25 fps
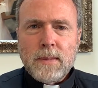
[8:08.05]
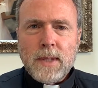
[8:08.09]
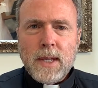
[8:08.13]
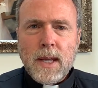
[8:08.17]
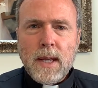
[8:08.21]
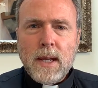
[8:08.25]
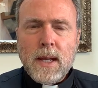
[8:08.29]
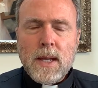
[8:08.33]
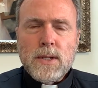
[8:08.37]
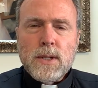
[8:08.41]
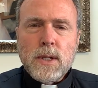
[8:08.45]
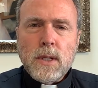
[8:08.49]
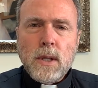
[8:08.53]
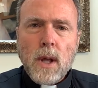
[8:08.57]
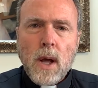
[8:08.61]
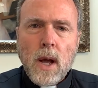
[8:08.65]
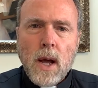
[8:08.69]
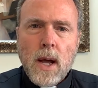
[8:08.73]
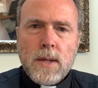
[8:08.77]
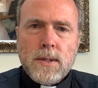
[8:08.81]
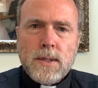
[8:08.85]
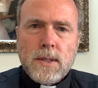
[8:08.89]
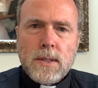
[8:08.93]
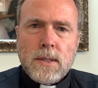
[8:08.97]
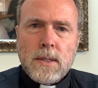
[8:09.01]
It has
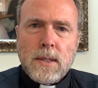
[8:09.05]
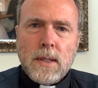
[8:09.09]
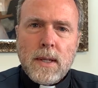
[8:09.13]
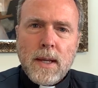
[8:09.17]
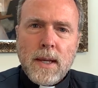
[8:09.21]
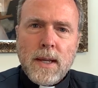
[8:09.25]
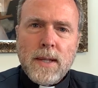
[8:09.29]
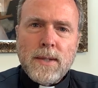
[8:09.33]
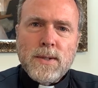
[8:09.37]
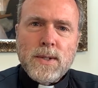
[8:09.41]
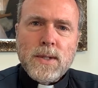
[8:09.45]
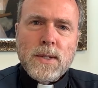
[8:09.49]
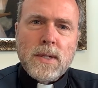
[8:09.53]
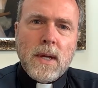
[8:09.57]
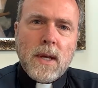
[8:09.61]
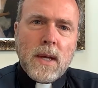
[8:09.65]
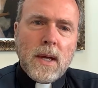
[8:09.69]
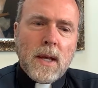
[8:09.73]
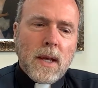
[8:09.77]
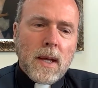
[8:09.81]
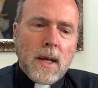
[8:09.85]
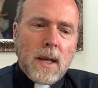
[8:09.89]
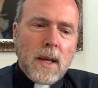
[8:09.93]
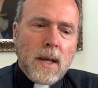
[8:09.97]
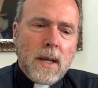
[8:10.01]
lost its,
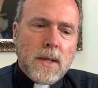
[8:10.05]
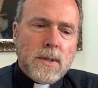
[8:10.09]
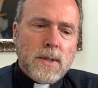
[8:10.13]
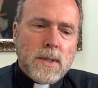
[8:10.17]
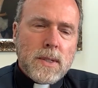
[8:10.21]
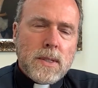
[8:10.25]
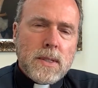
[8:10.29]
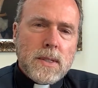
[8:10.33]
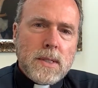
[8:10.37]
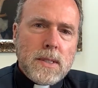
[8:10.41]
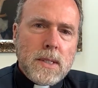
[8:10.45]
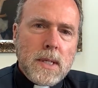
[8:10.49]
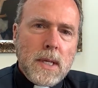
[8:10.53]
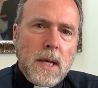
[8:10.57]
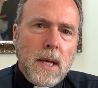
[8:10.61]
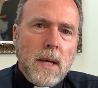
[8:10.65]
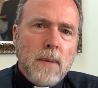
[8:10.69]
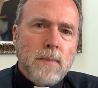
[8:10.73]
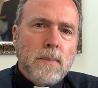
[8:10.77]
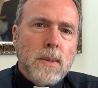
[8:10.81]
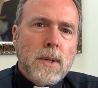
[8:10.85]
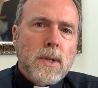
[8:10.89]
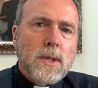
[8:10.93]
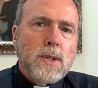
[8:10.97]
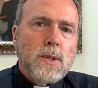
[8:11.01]
its
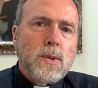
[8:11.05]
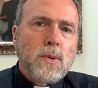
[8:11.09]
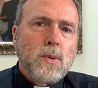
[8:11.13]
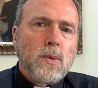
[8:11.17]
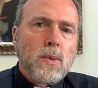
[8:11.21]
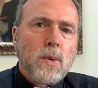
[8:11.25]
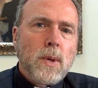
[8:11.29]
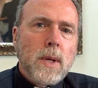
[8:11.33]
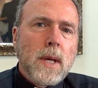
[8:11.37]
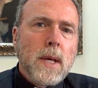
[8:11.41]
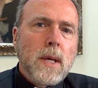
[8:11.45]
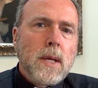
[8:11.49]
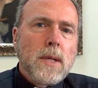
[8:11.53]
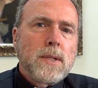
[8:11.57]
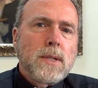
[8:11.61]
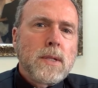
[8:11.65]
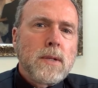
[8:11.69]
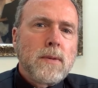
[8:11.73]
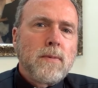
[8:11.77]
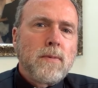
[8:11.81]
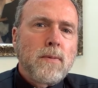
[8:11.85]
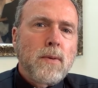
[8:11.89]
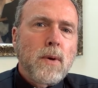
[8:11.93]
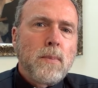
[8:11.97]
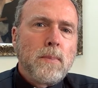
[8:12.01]
deepest
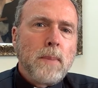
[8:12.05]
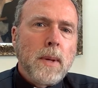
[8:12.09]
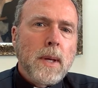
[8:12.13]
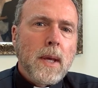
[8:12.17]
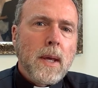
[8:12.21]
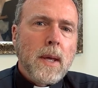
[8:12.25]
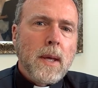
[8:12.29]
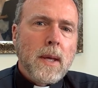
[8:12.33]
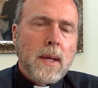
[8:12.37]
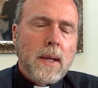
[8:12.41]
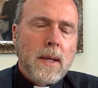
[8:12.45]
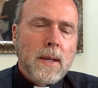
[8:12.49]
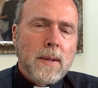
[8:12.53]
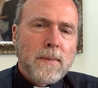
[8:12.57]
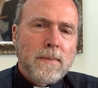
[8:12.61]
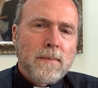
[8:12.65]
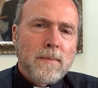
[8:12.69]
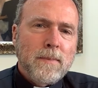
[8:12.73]
reason for being.